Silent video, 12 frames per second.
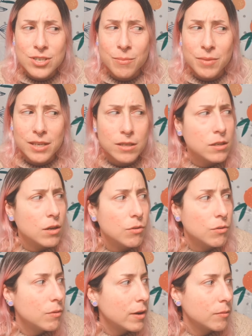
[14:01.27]
And I'm like,
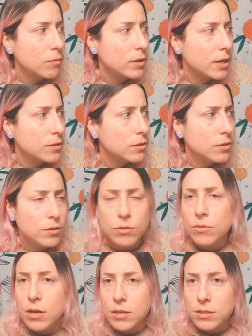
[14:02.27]
no, why would I do
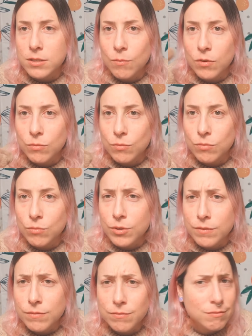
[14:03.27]
that? Someone would
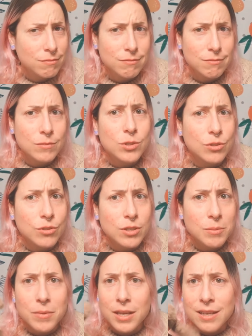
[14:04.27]
have turned
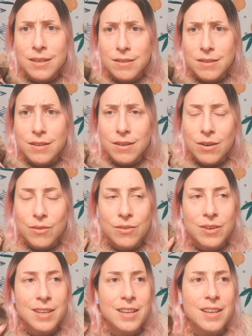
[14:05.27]
him in, you know?
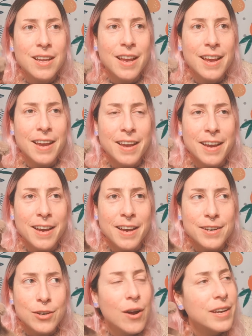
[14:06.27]

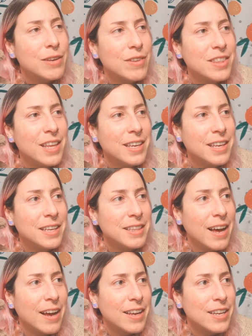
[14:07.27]
And not even thinking
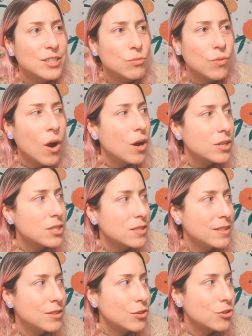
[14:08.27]
that it's Ross
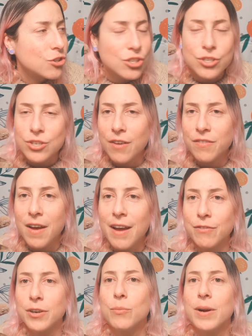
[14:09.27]
and there's just stuff
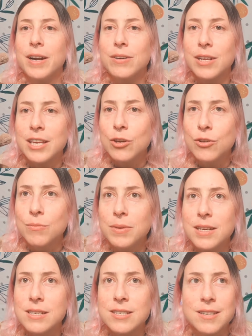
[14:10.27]
everywhere. He could
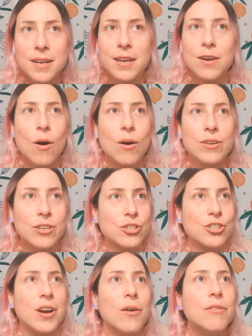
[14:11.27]
be sitting on a
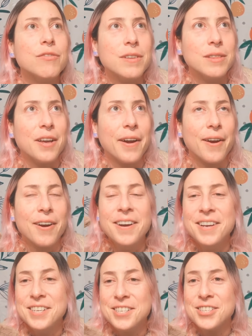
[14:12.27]
shelf in there.
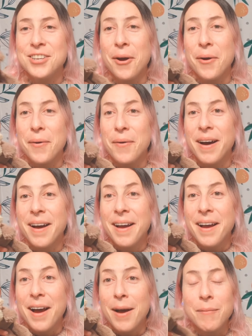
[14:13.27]
So
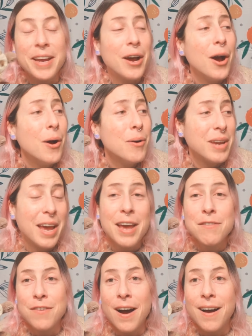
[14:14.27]
I'm like,
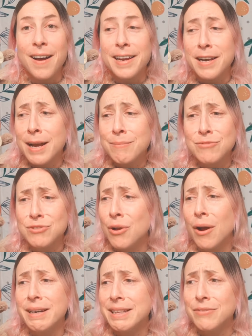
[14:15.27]
okay, fine. I'm
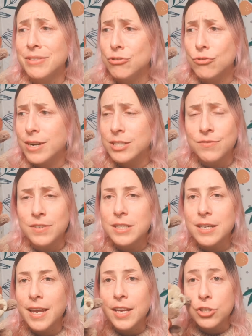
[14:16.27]
not even dressed for the
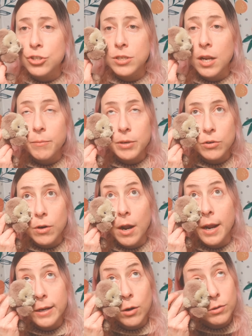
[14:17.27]
occasion. I've been
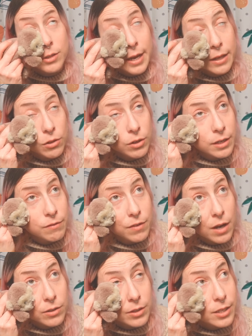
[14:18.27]
crying all day, looking
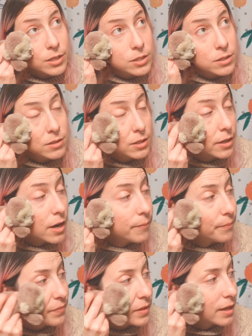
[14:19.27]
fugliest, you know,
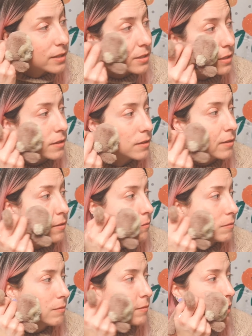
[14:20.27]

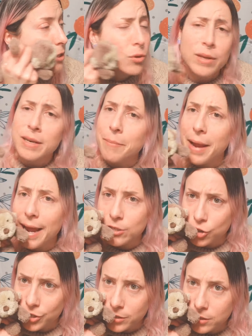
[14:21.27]
as you can
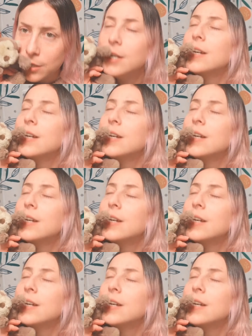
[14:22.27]
imagine.